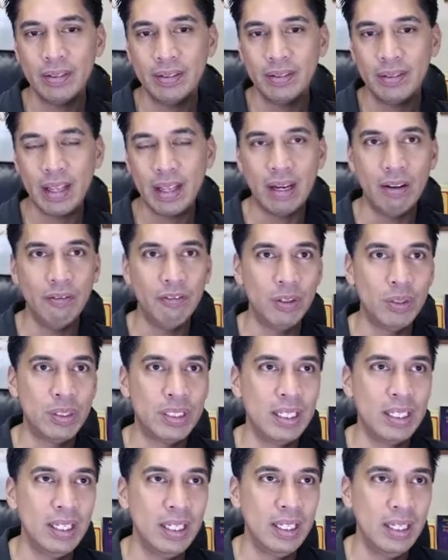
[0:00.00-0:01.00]
And if you
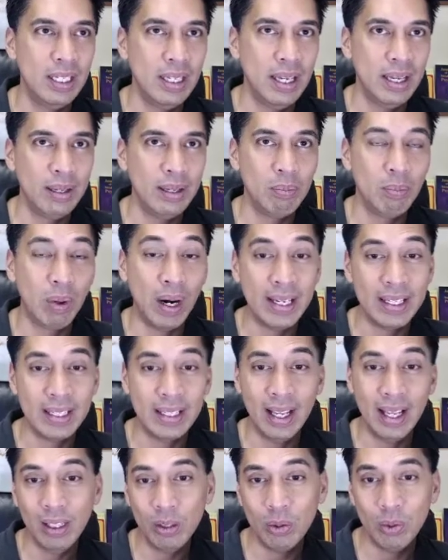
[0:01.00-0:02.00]
see a bright
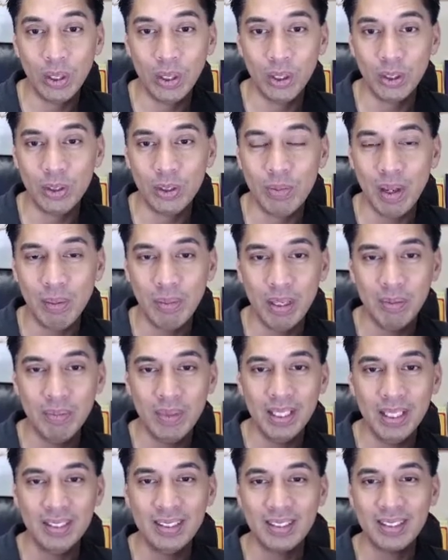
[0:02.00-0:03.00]
yellow rose, maybe it
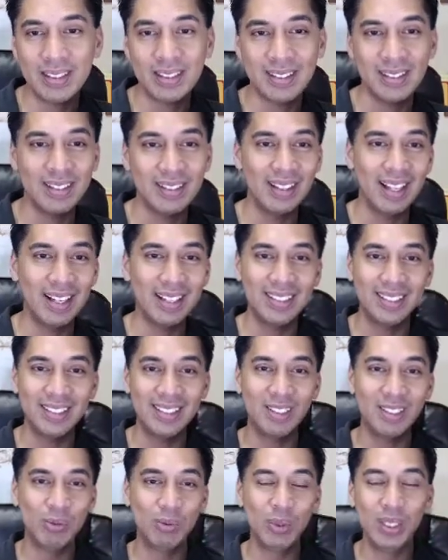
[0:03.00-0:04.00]
means like a
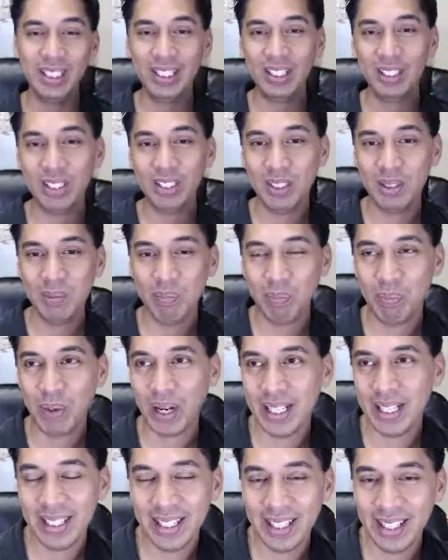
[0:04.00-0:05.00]
really good
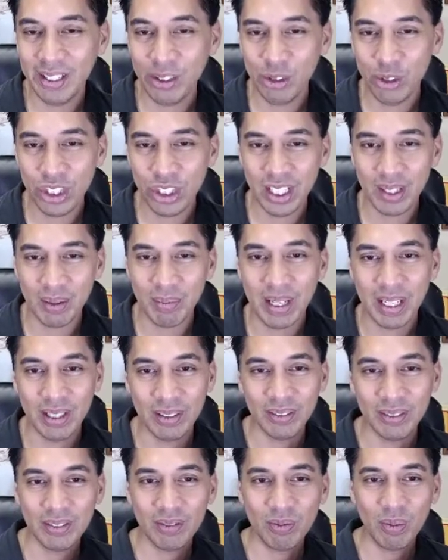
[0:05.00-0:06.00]
bright energy about
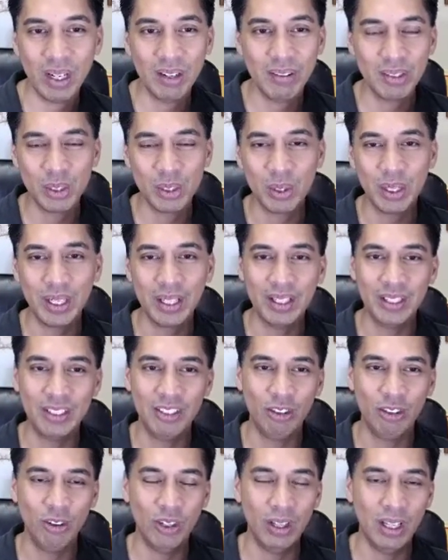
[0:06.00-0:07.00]
whatever's going on in
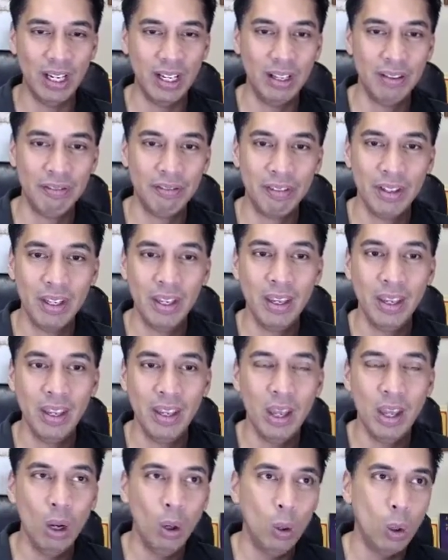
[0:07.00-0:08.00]
your life.
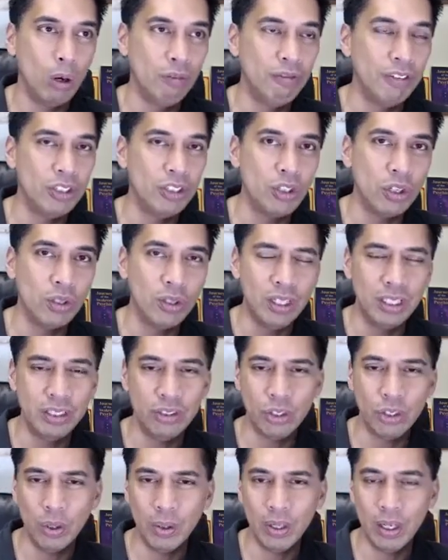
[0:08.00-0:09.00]
Or if it
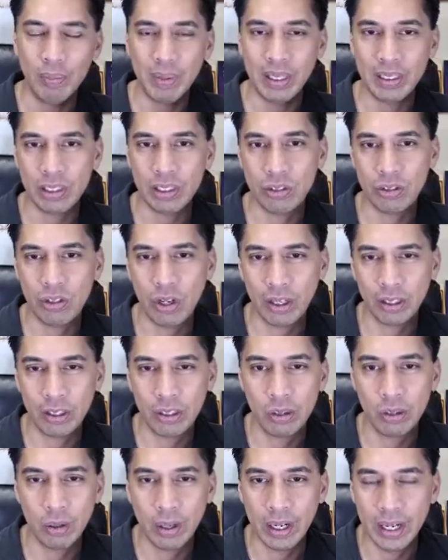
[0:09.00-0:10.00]
showed up as a dark
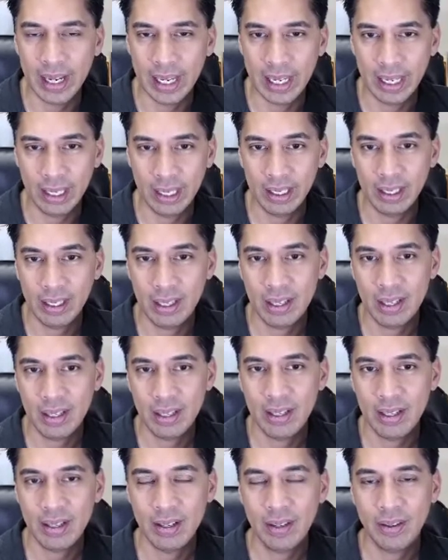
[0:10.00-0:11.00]
gray,
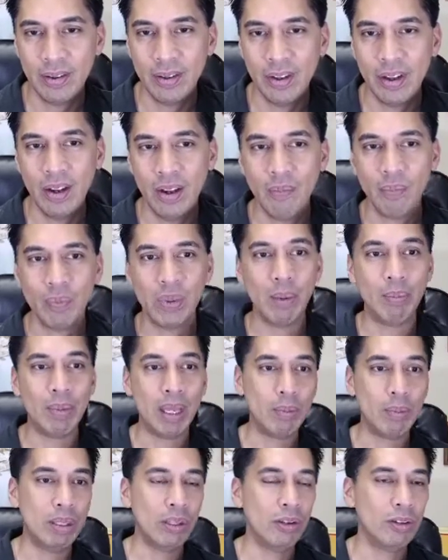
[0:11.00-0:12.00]
then
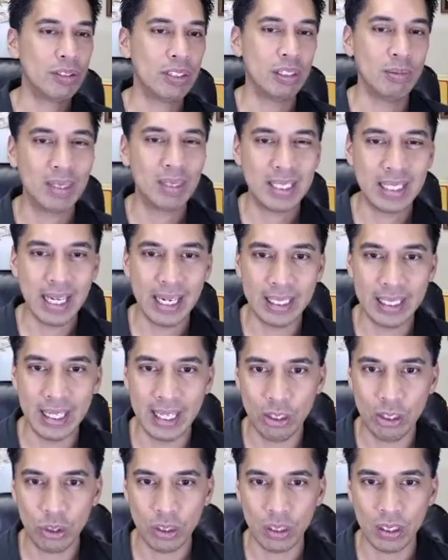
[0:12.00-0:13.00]
maybe there's some
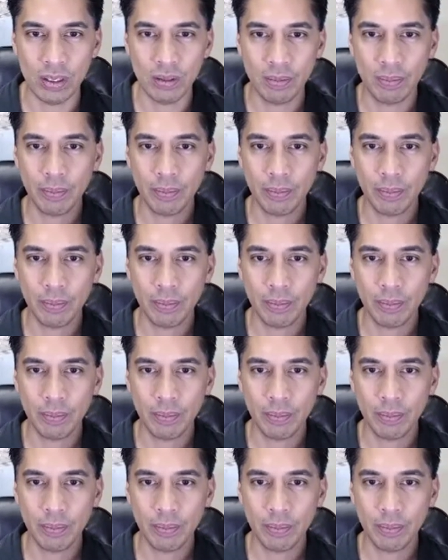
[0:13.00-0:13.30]
stagnation.